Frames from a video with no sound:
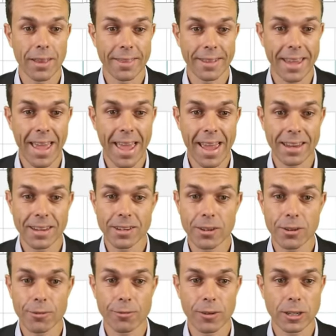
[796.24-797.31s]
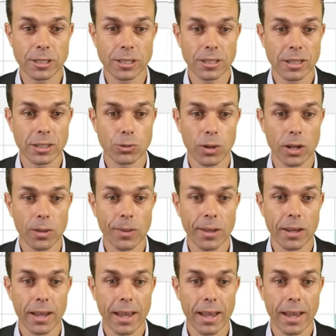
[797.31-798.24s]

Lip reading: the and function as well,